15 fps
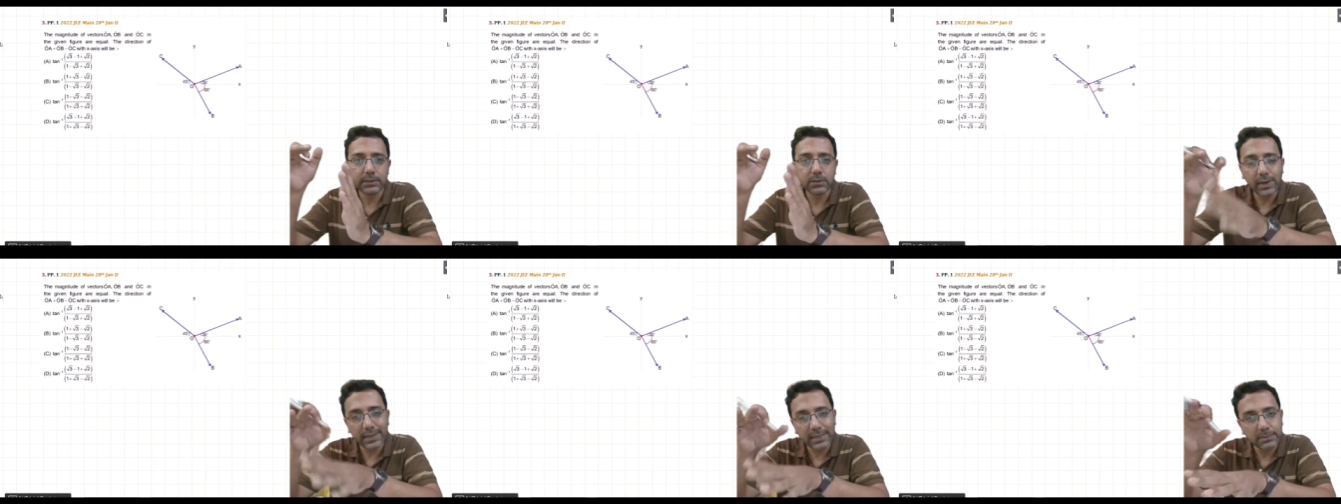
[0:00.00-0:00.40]

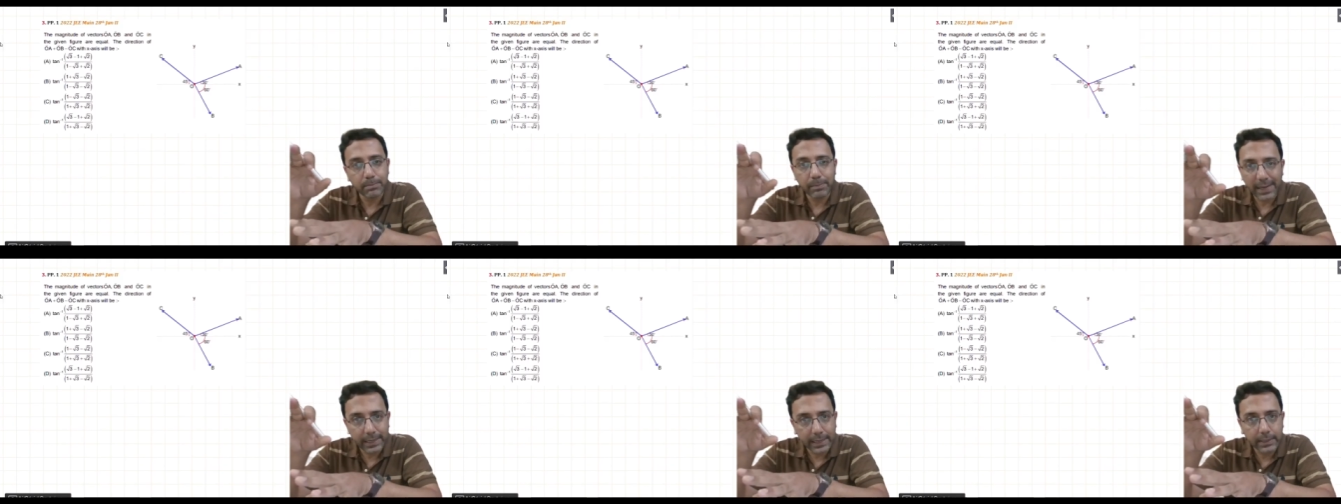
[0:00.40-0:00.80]
So let us
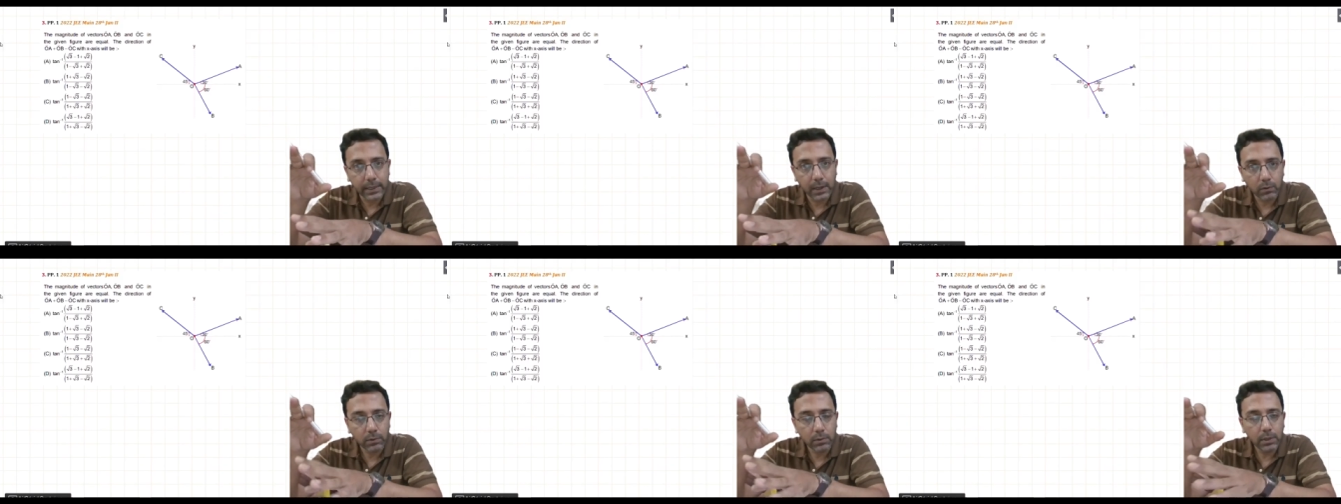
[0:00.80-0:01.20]
break it
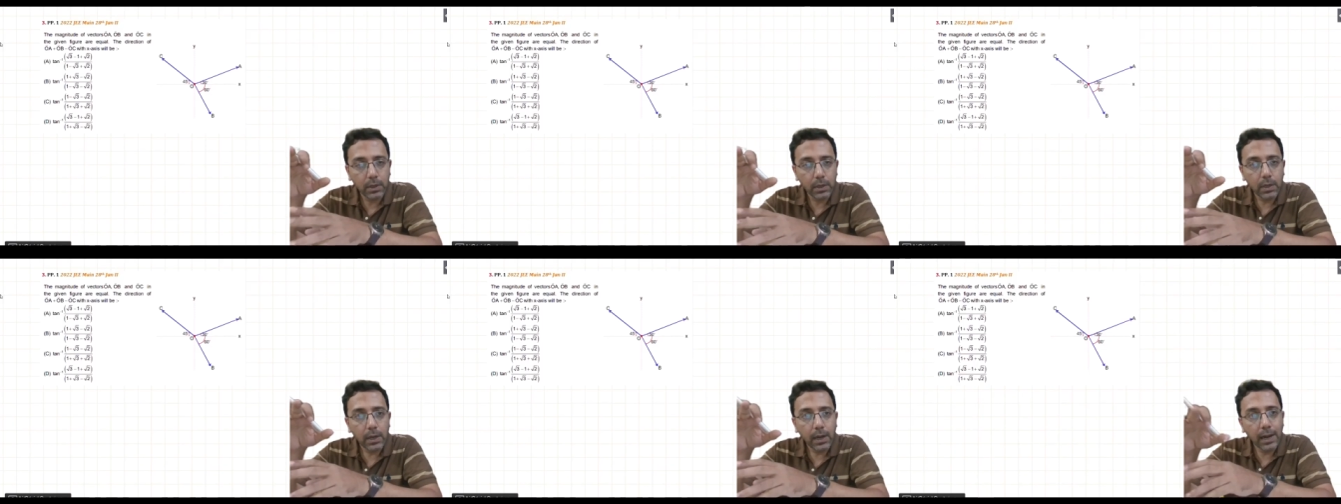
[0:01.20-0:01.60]
down,
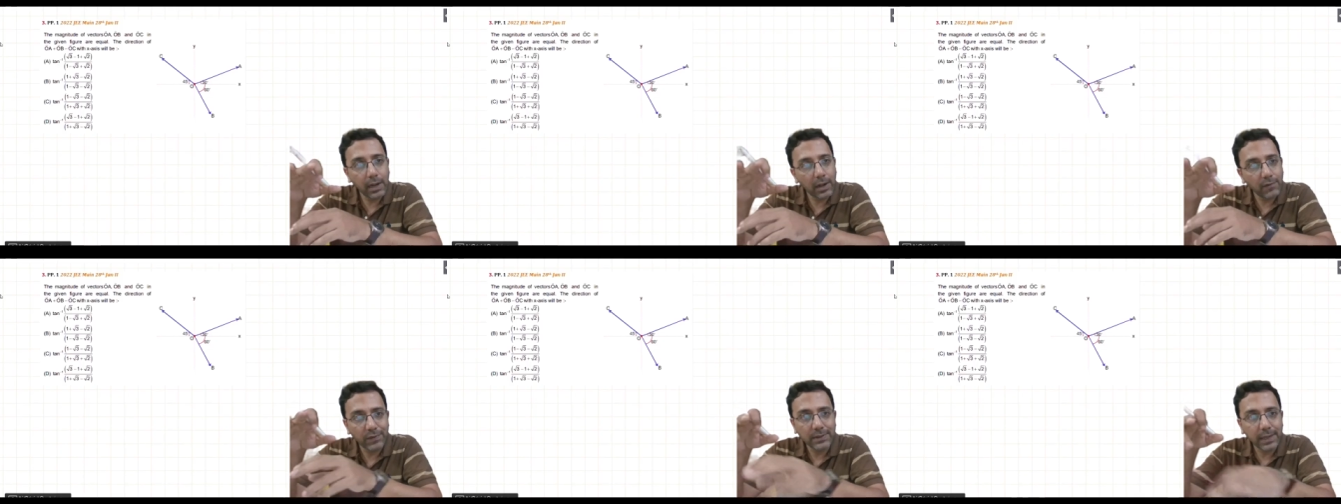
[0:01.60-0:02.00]
and
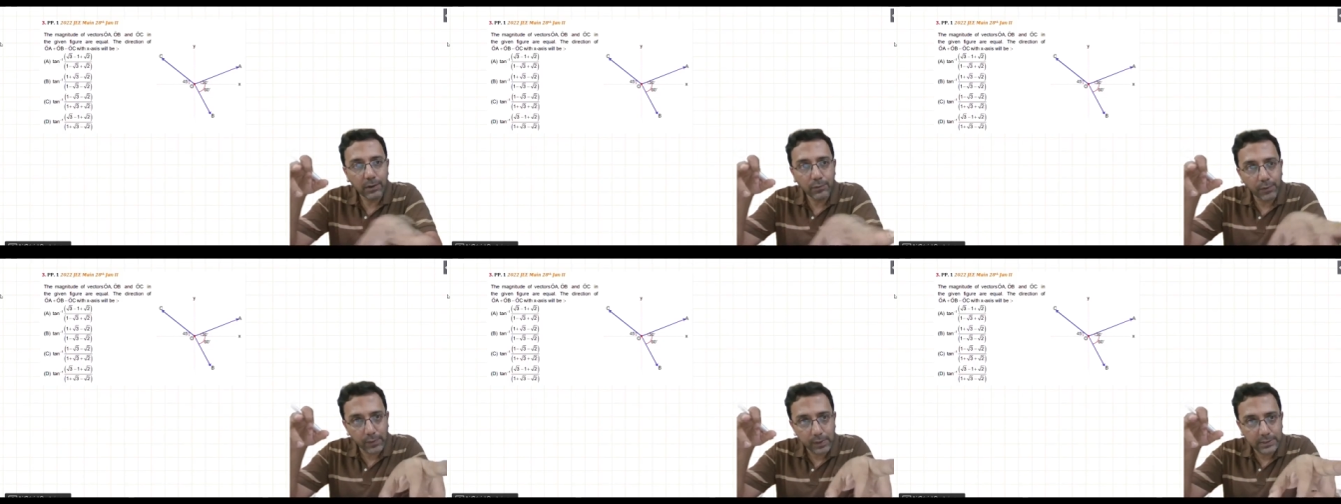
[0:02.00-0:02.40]
after
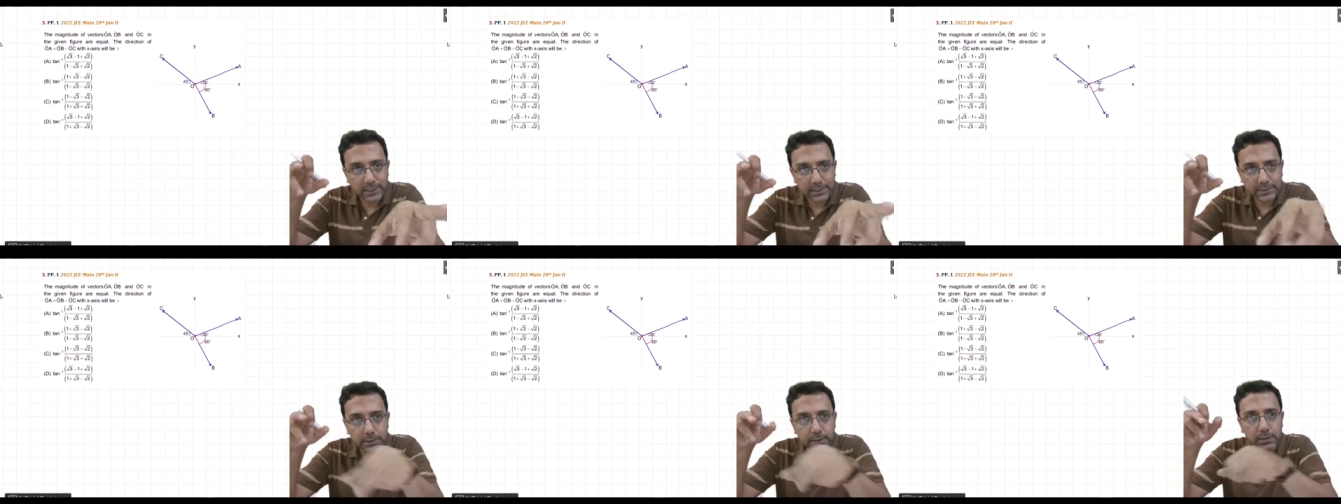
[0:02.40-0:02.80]
that we will
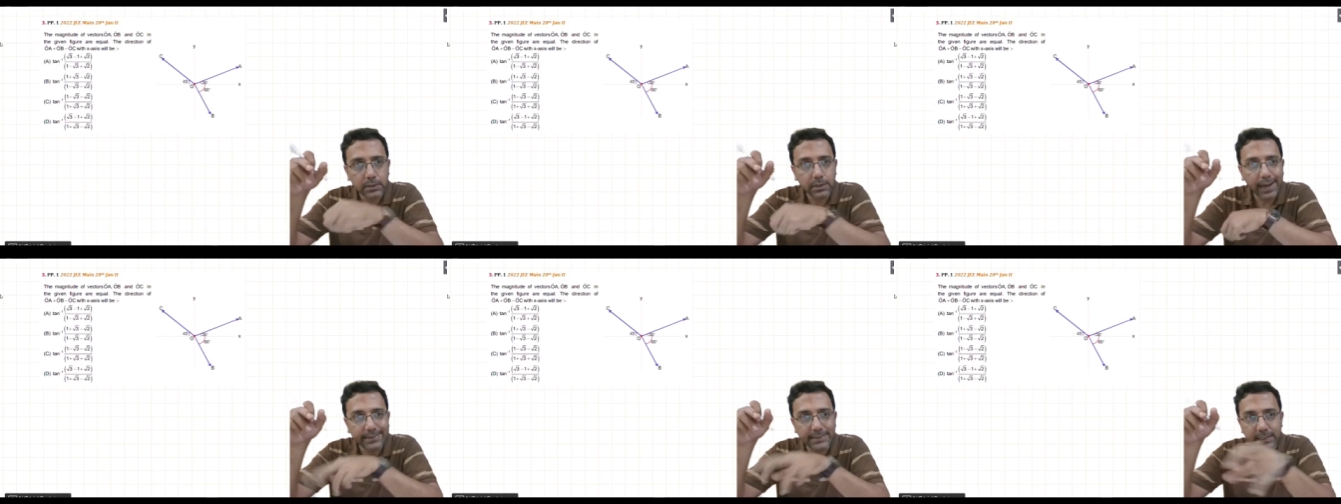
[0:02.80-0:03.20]
just
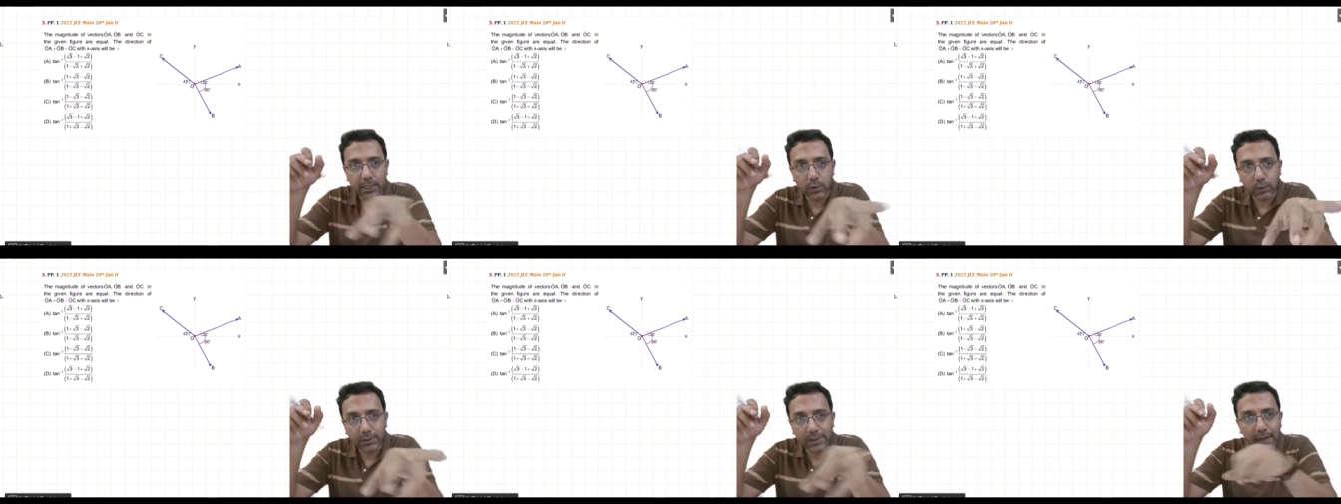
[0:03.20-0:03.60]

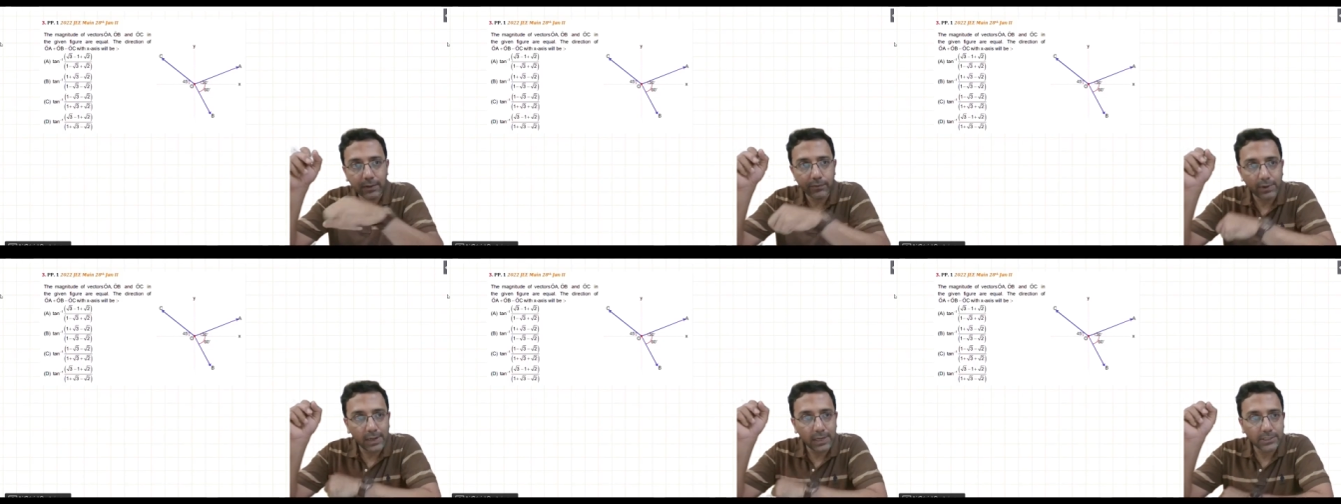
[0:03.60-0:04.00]
execute
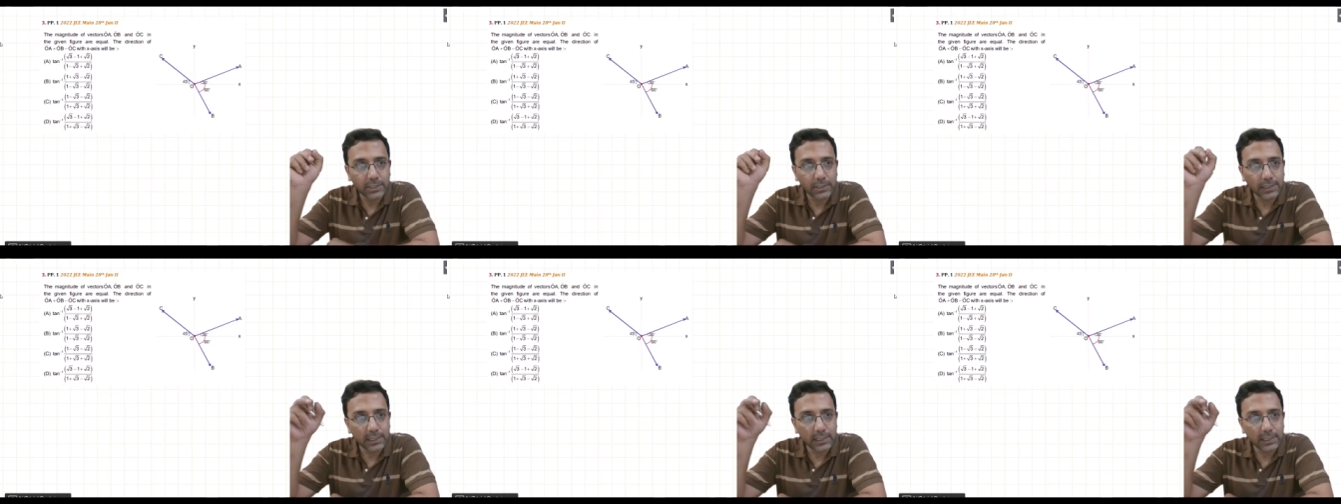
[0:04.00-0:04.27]
that relation,